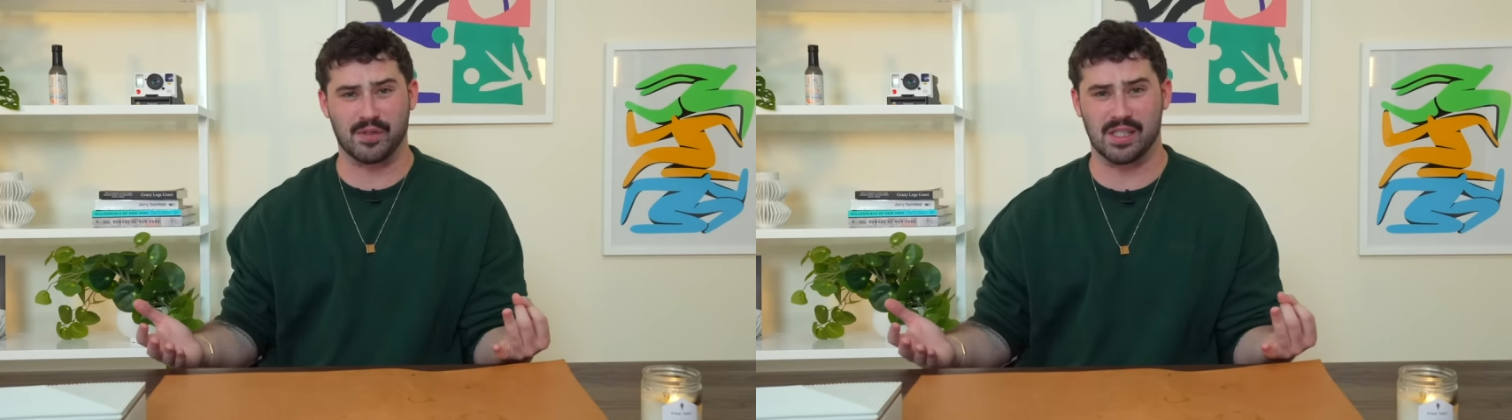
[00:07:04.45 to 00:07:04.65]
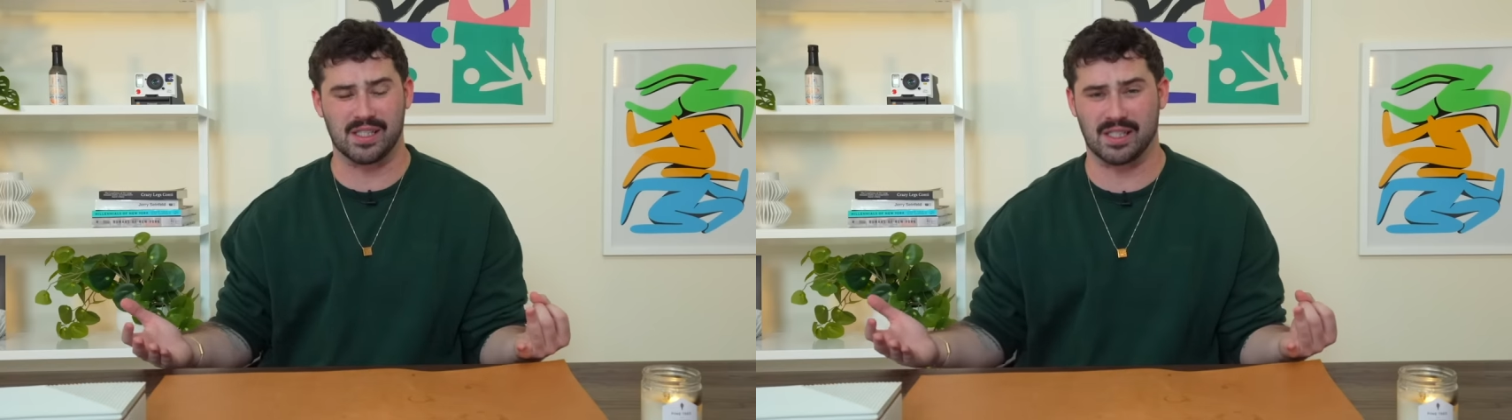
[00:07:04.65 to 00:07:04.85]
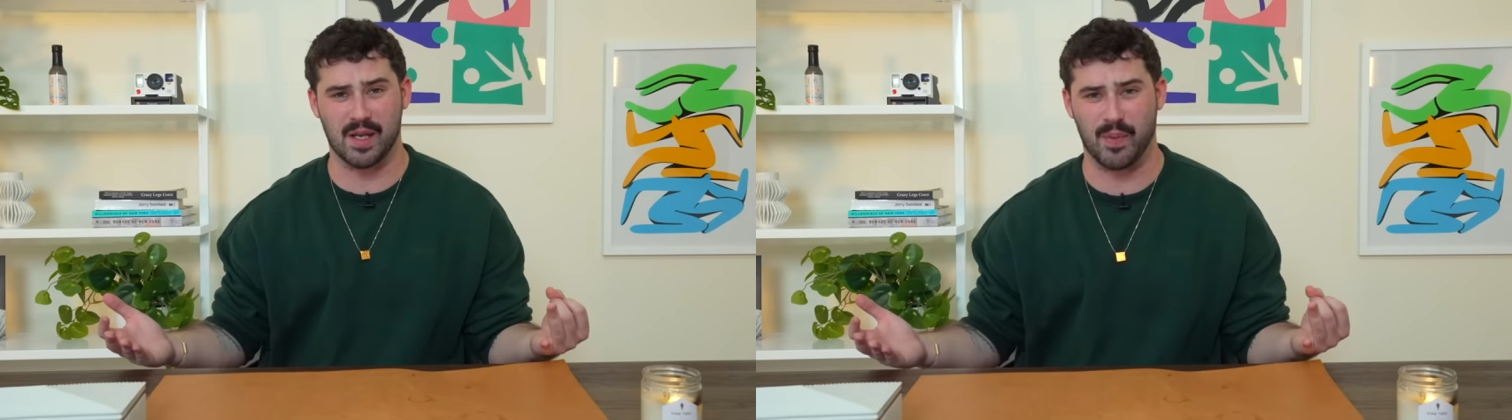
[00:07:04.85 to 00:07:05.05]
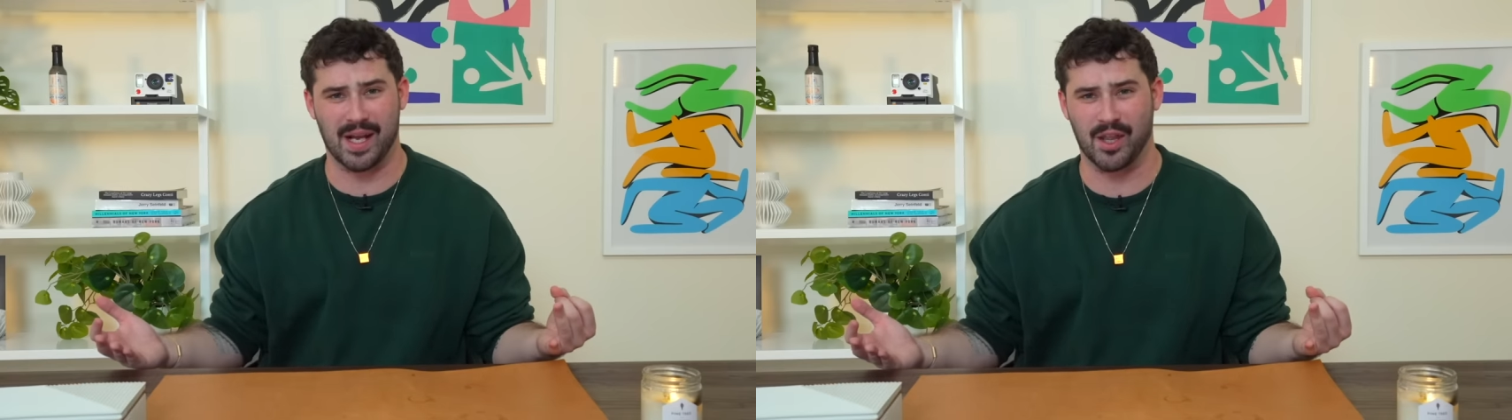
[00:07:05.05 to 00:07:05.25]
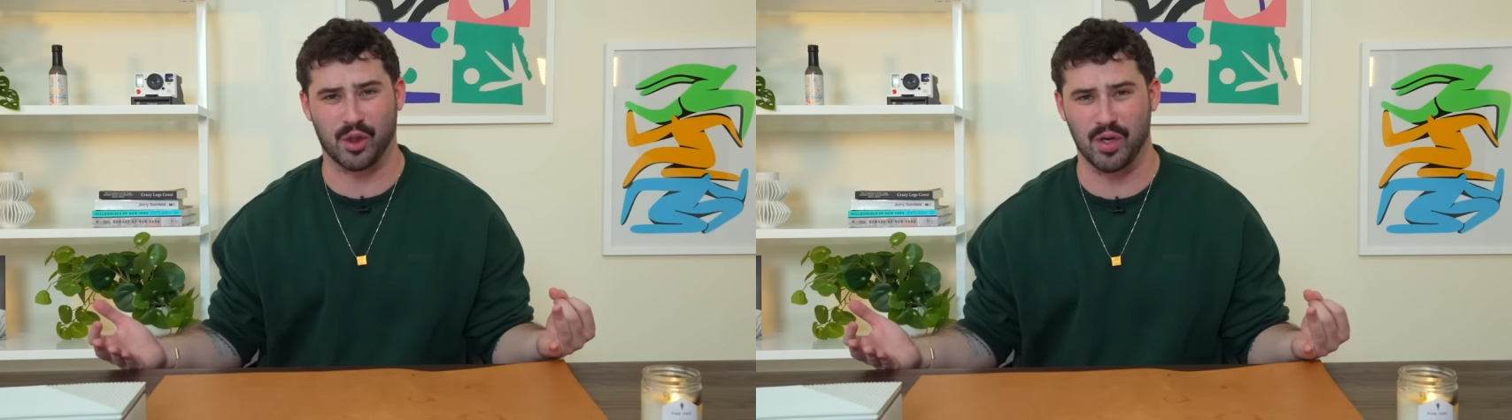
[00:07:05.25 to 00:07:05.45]
is sleeping
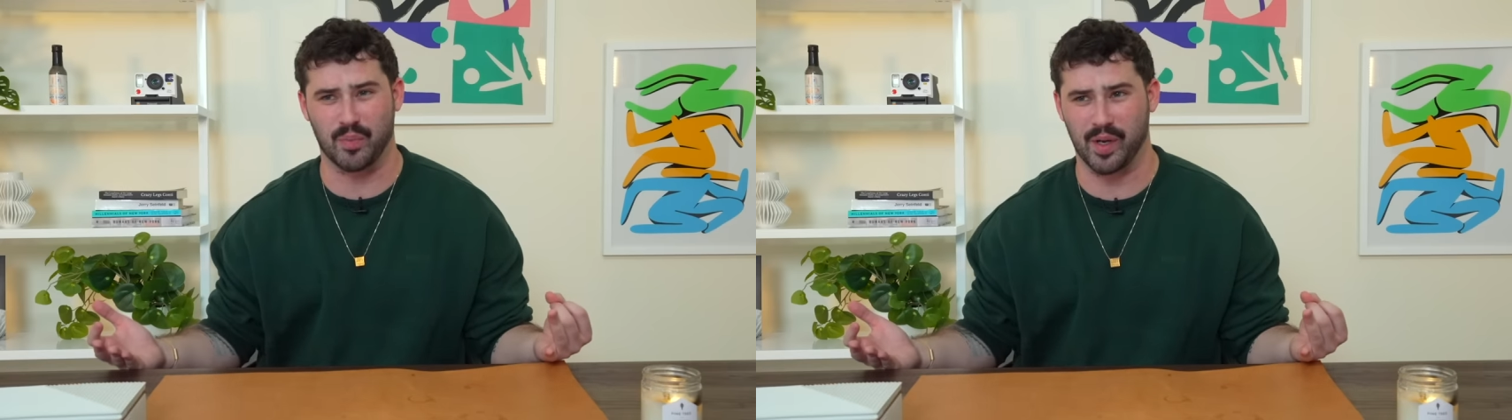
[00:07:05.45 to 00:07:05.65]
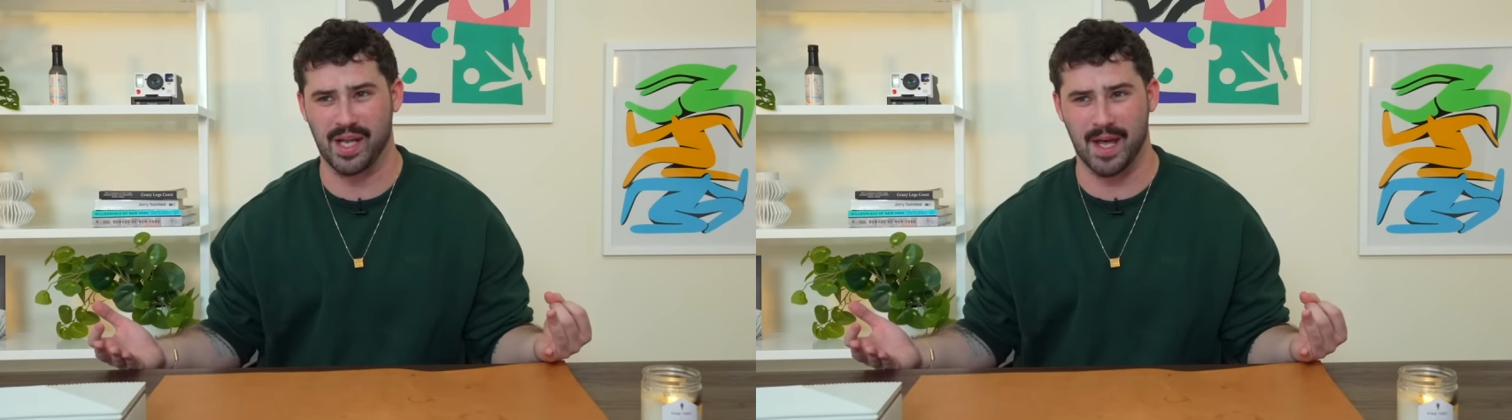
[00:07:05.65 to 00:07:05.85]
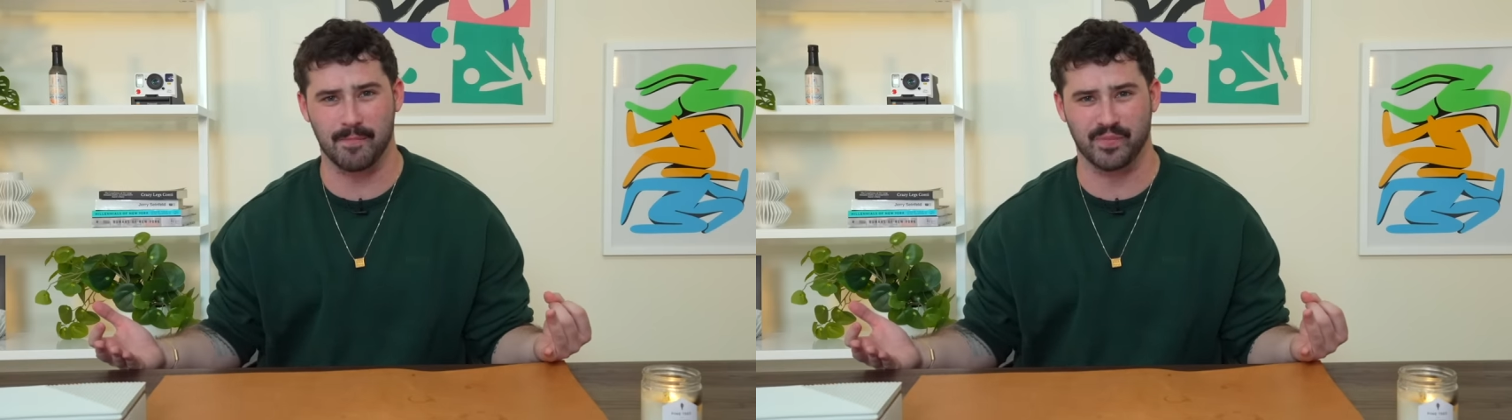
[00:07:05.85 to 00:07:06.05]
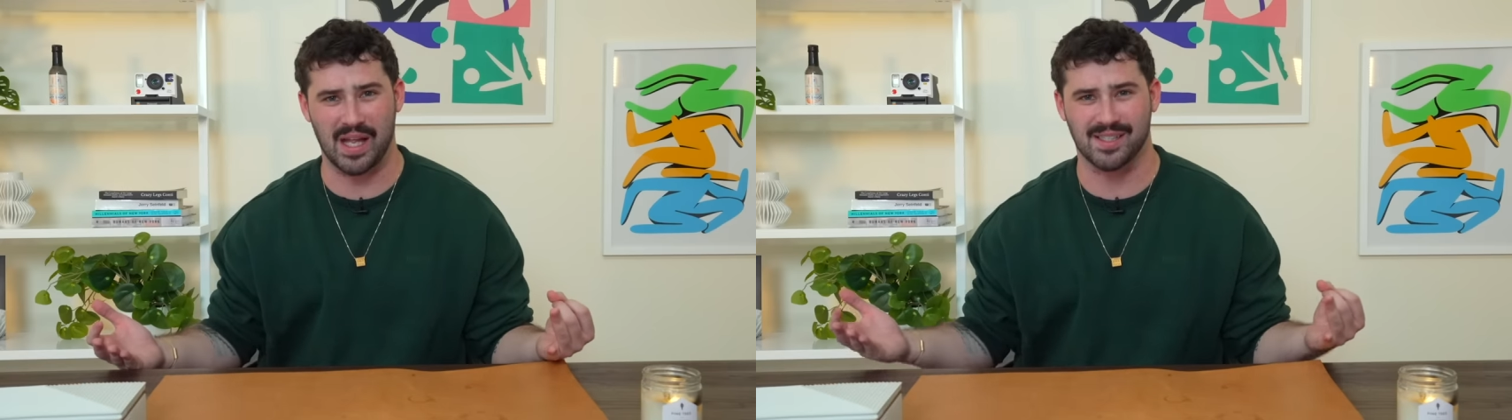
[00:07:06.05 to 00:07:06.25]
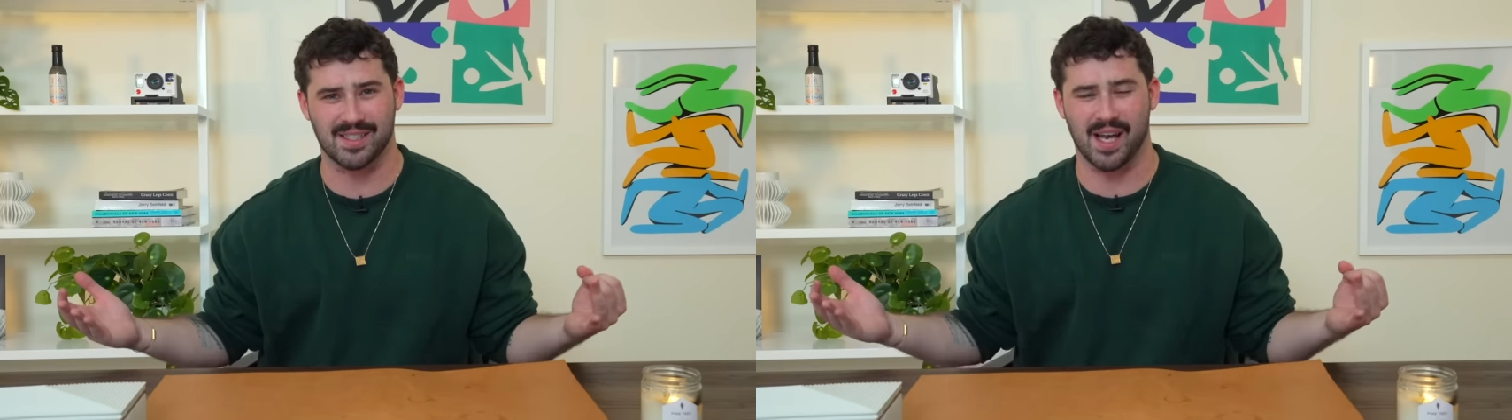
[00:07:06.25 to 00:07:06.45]
at 3 p.m.?
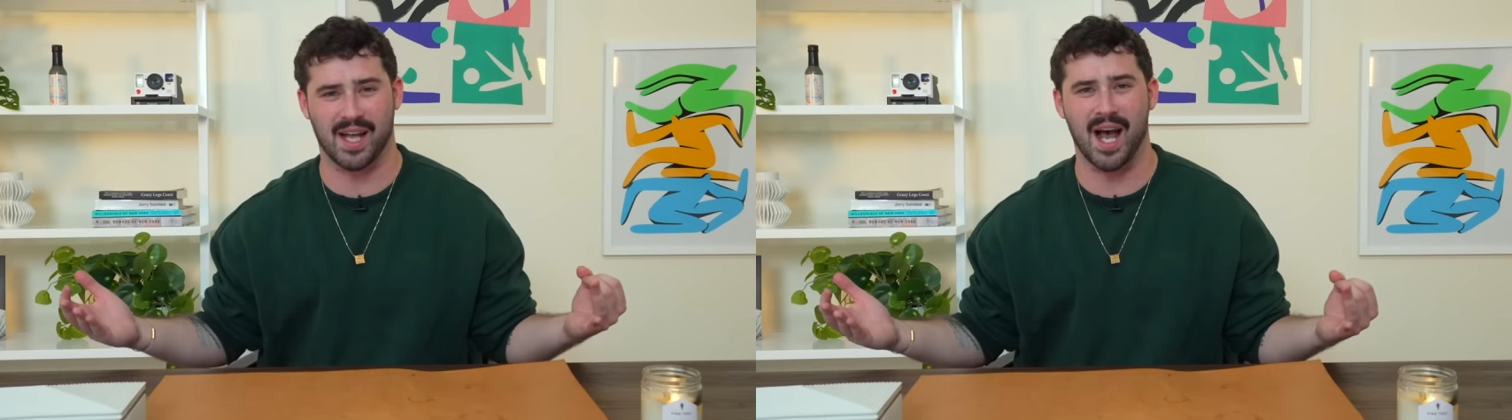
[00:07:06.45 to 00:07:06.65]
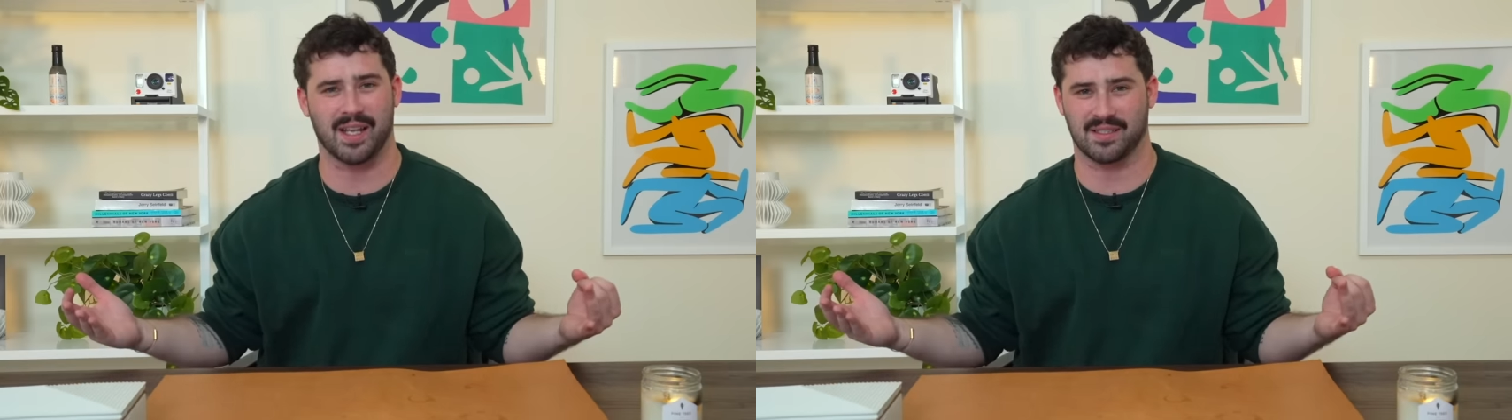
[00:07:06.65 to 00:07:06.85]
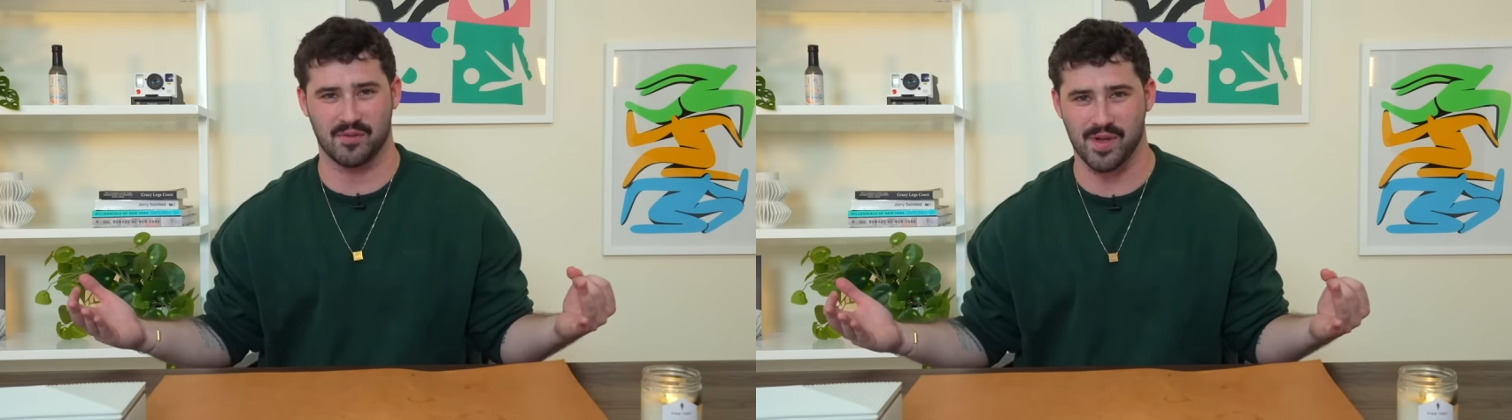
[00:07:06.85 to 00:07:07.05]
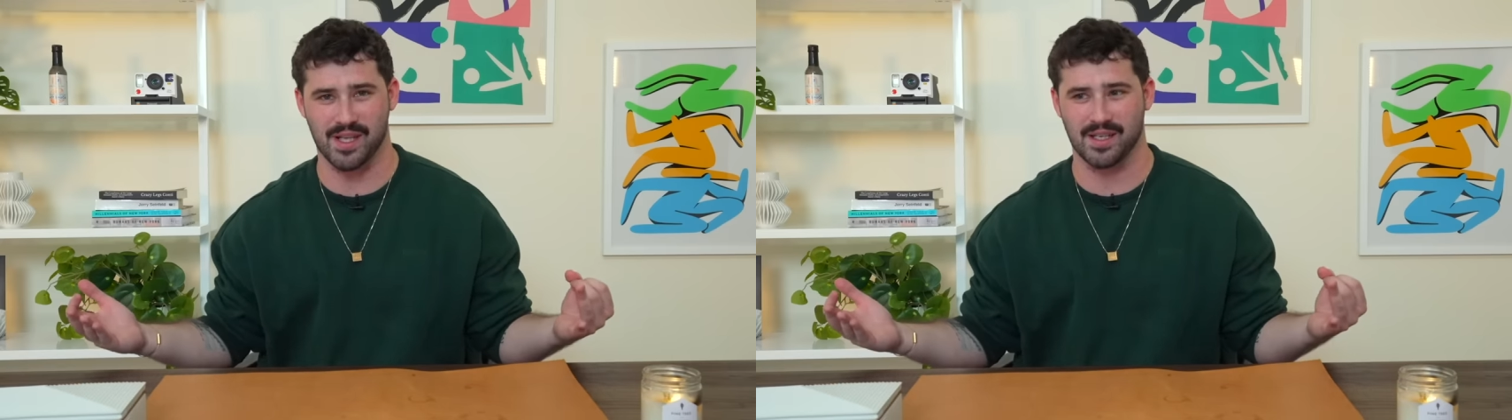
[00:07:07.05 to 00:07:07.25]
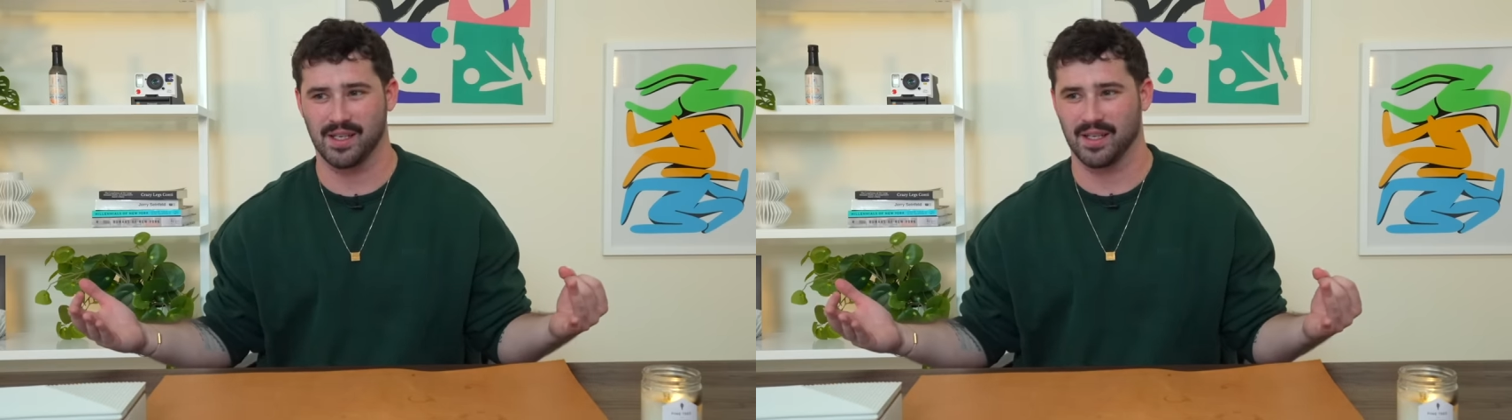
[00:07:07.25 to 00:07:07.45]
That's psychotic to me.